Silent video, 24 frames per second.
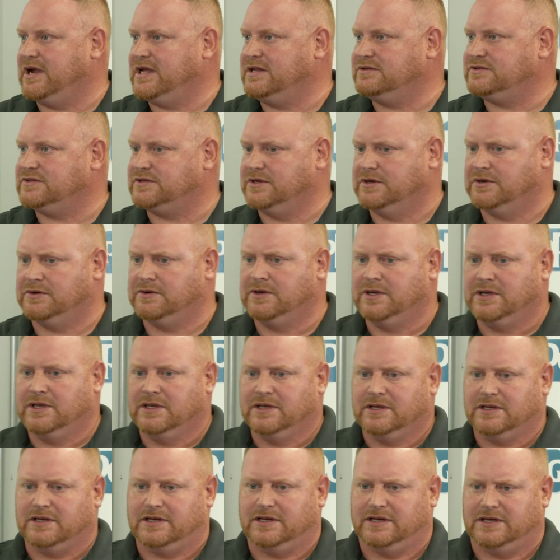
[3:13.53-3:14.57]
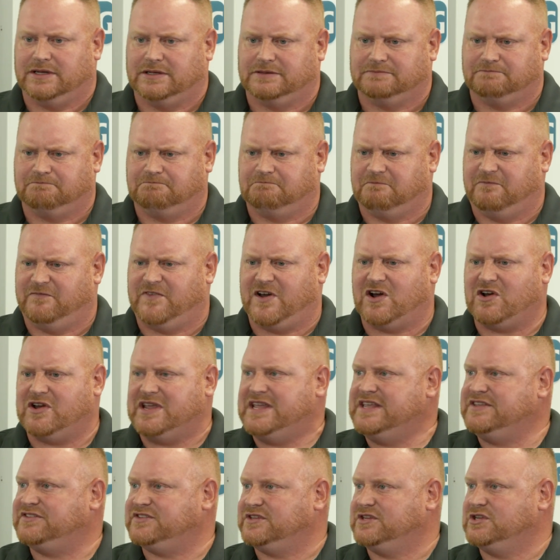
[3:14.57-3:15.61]
right? So uh,
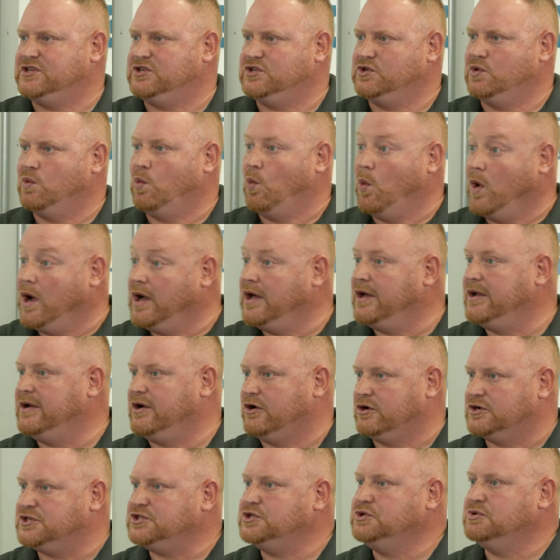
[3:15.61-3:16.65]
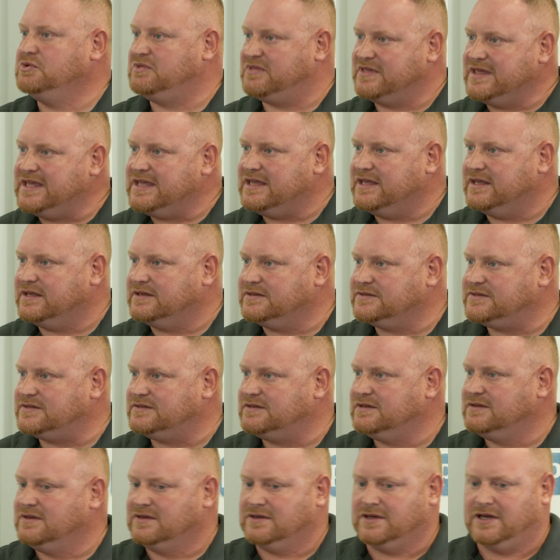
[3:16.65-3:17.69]
very easy to do one or two
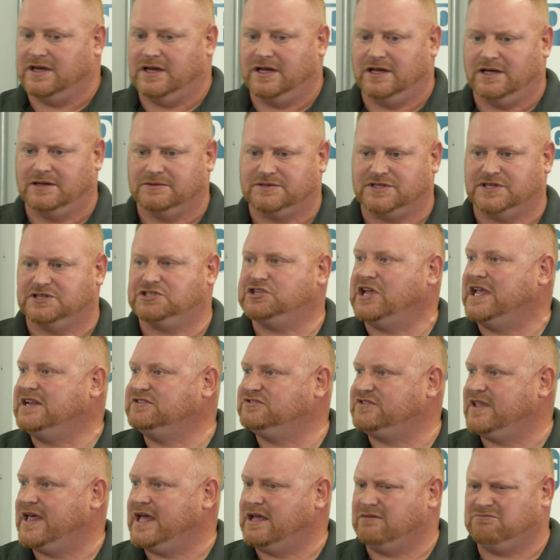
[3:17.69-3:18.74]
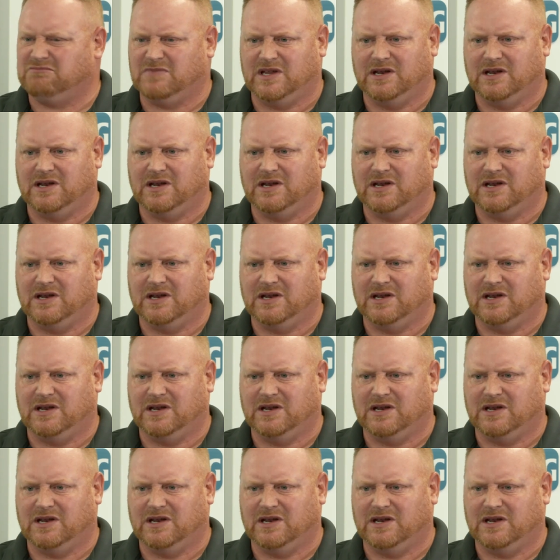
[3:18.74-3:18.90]
things uh, to change that.